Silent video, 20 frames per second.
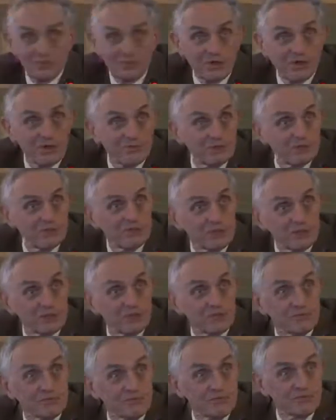problem, then
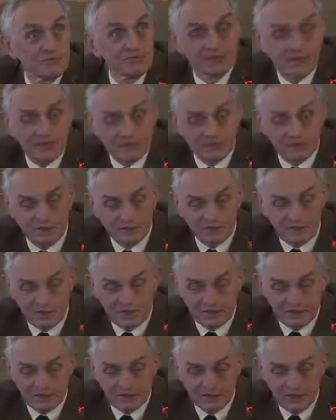they're failed
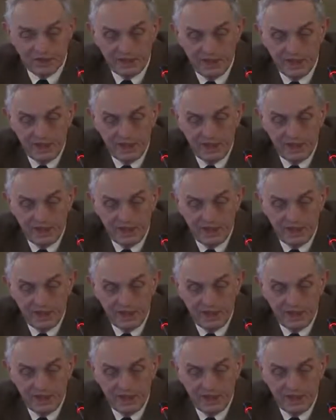technocrats.